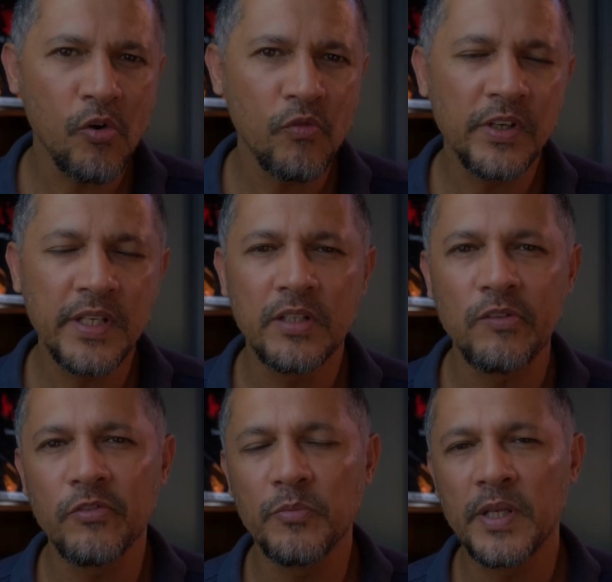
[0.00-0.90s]

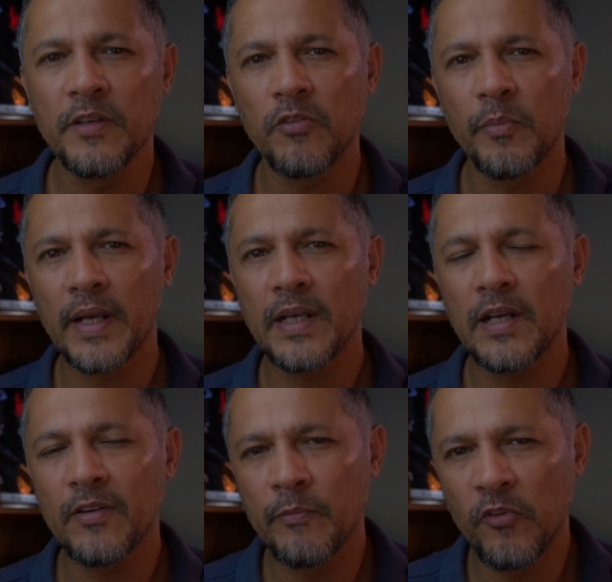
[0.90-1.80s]
overkill for me for
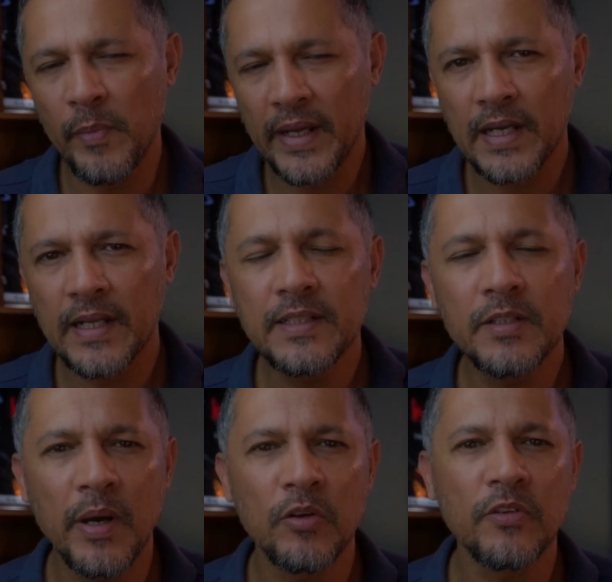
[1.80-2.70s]
my current
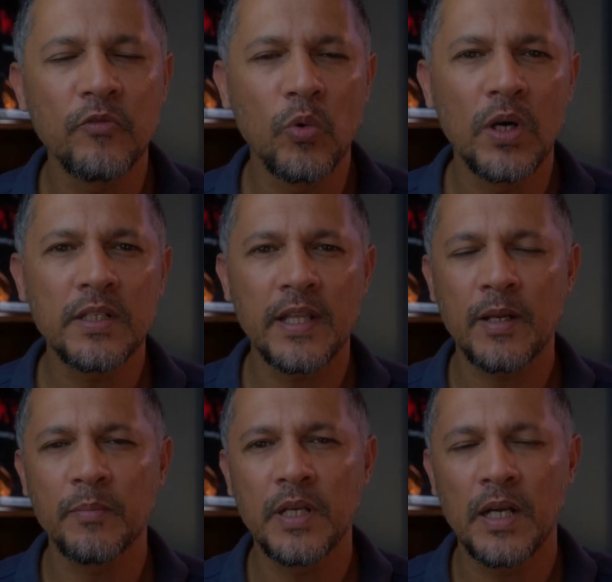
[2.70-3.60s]
amount of work that
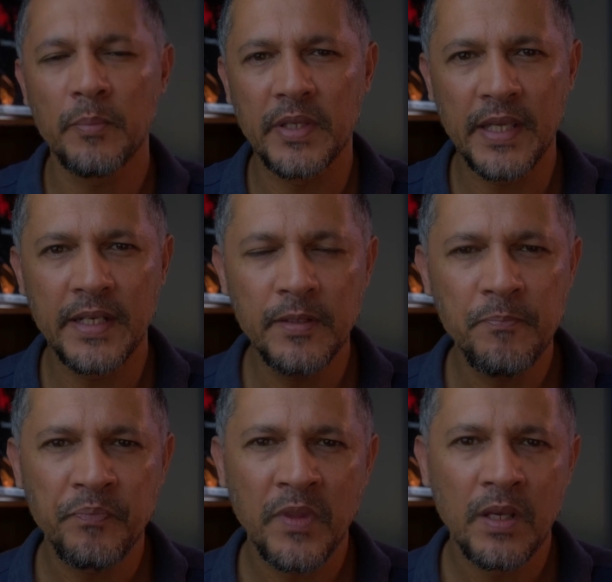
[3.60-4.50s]
I'm getting
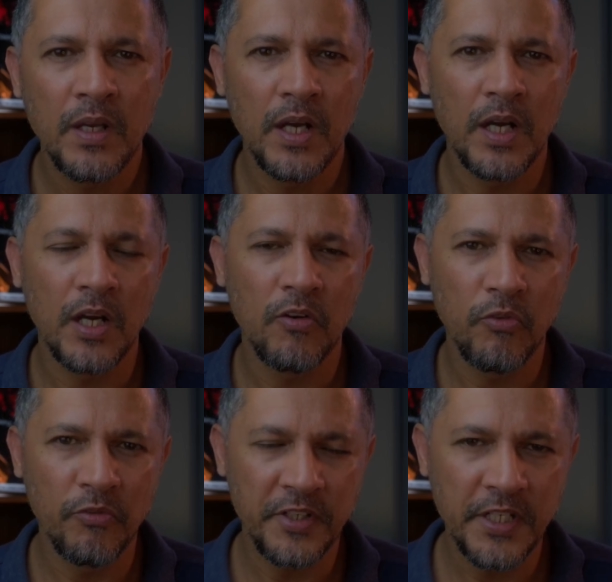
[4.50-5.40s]

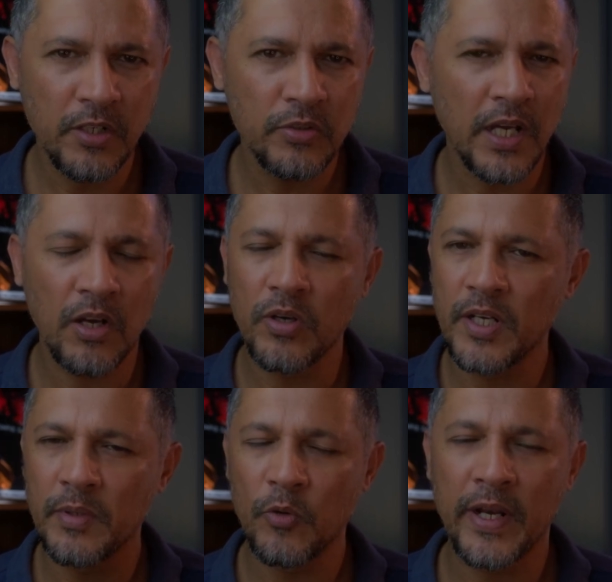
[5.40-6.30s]
for video. Now
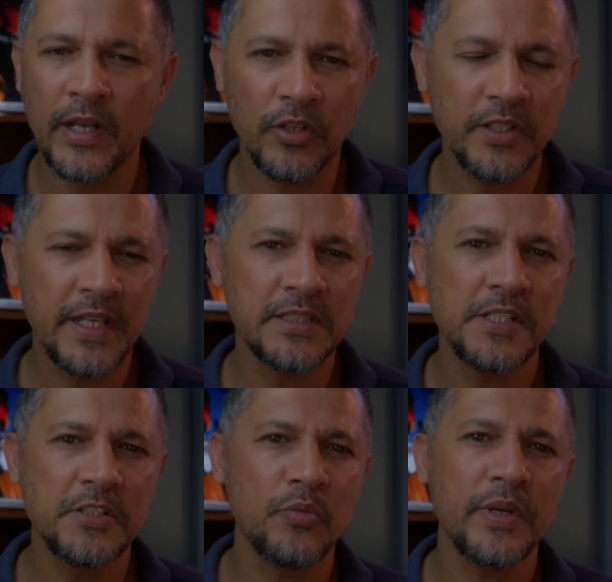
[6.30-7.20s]
when I got the
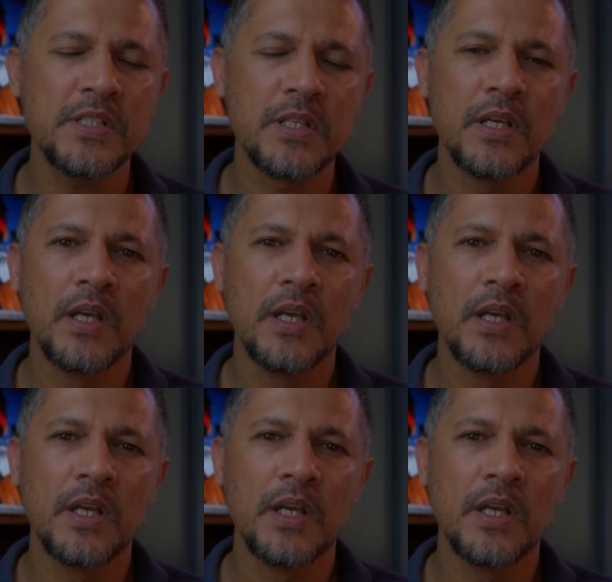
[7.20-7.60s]
XH2s,